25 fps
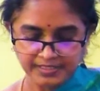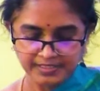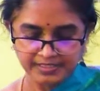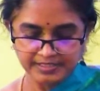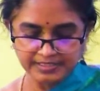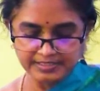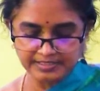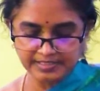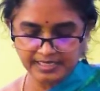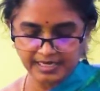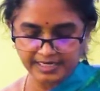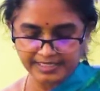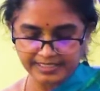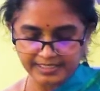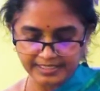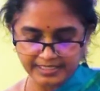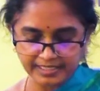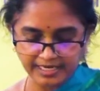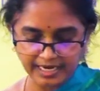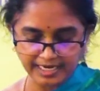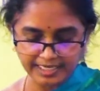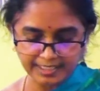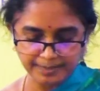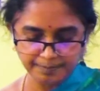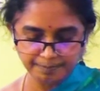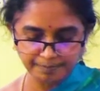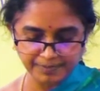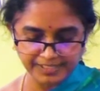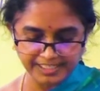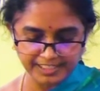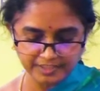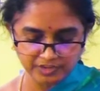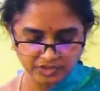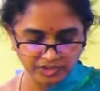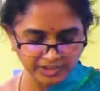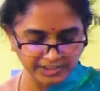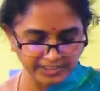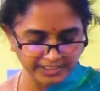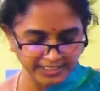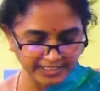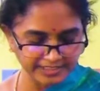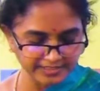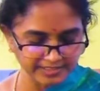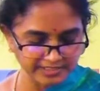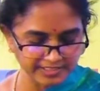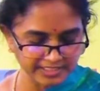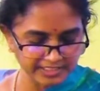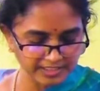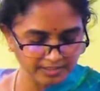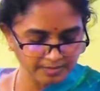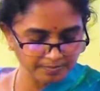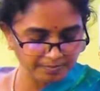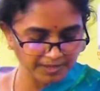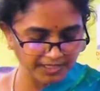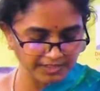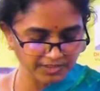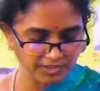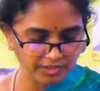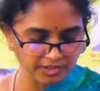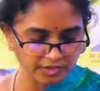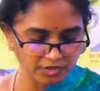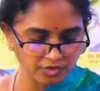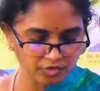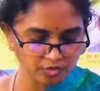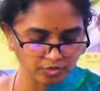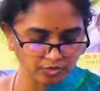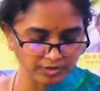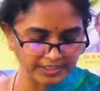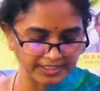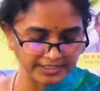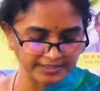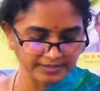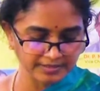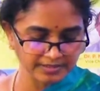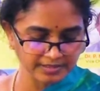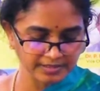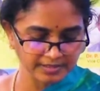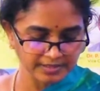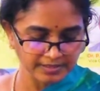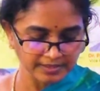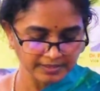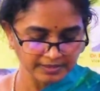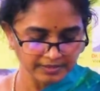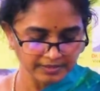he is guiding 9 PhD and 6 master students